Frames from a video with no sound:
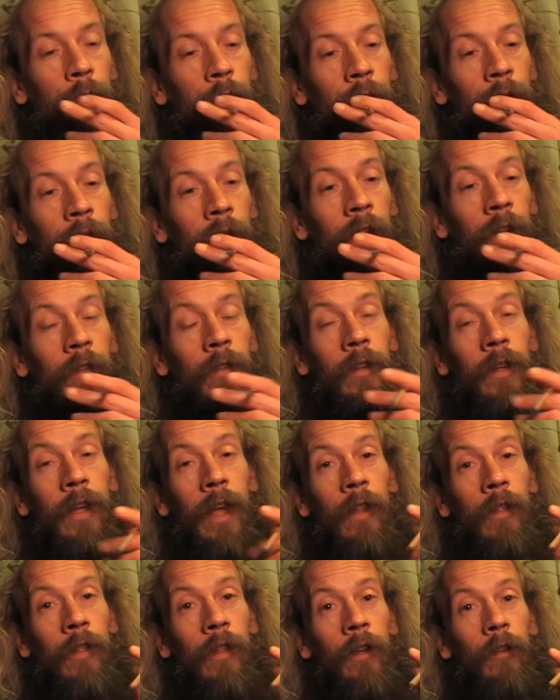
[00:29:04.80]
need to
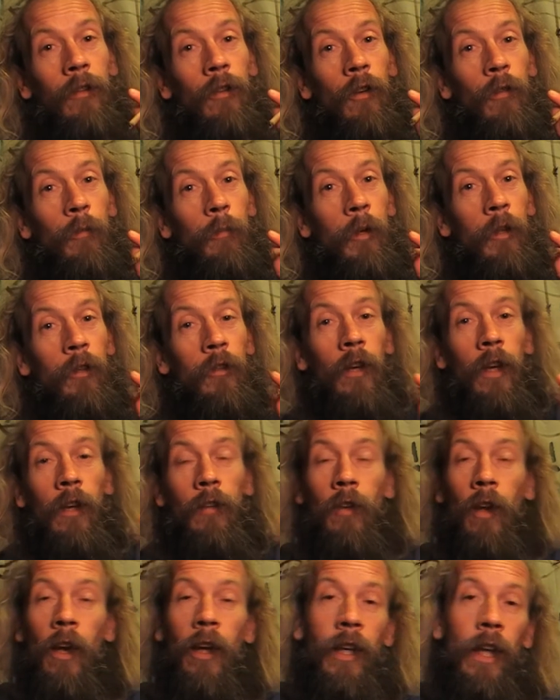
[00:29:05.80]
get things off my
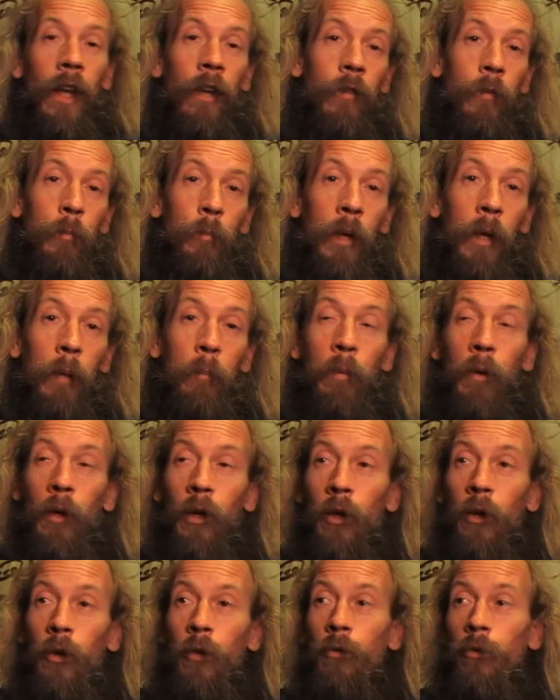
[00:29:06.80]
chest. I guess people
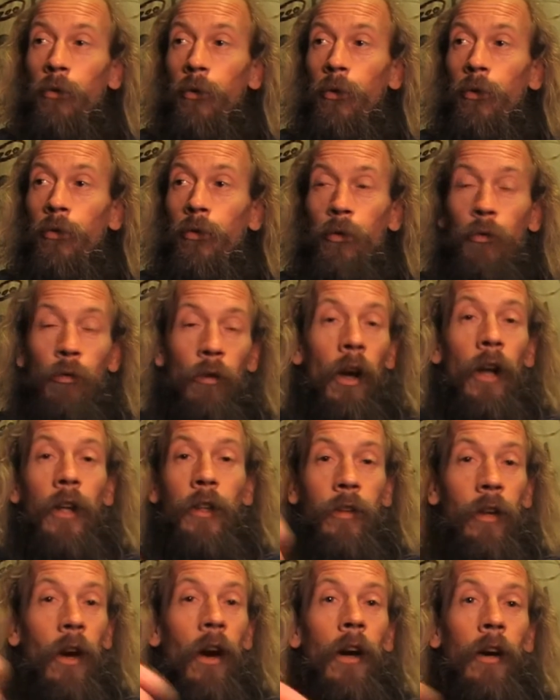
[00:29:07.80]
who used to
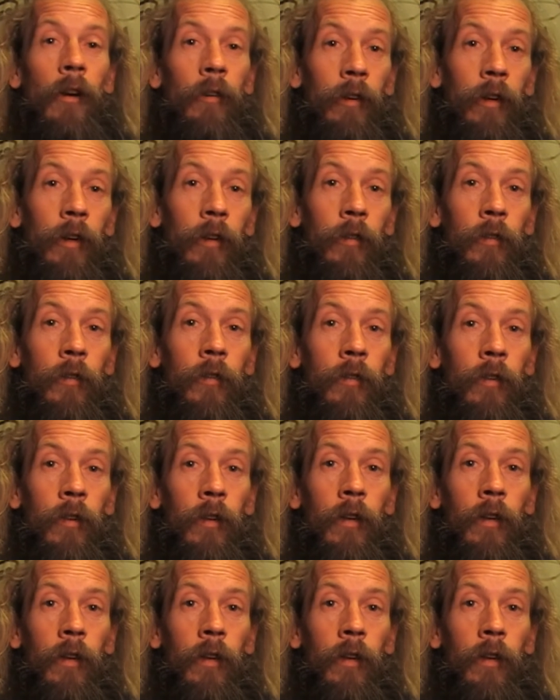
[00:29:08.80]
write diaries